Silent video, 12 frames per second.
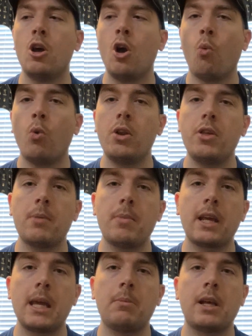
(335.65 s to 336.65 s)
When you think about a
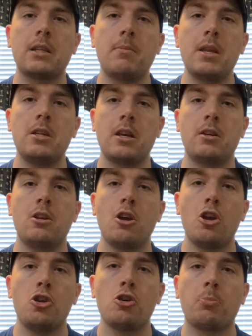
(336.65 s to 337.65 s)
game like Dominion,
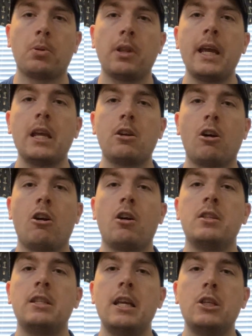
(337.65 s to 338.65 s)
you're playing
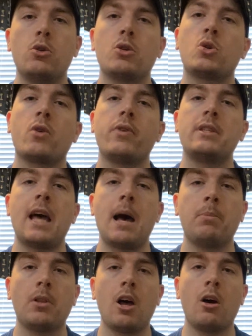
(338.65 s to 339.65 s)
cards into a sort of a
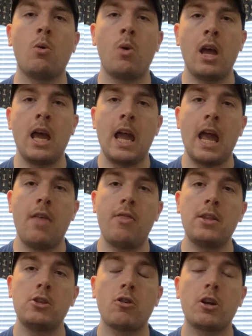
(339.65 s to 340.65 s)
tableau, and
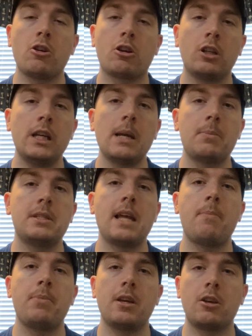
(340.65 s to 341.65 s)
then during your cleanup
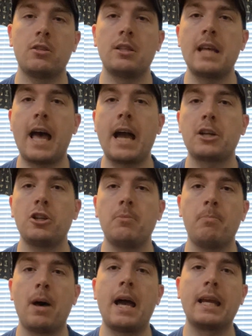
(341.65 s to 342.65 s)
step, because it's action
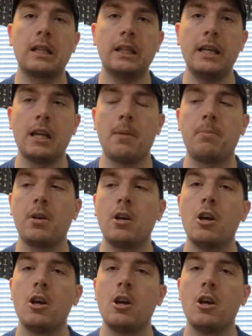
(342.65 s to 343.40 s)
by cleanup,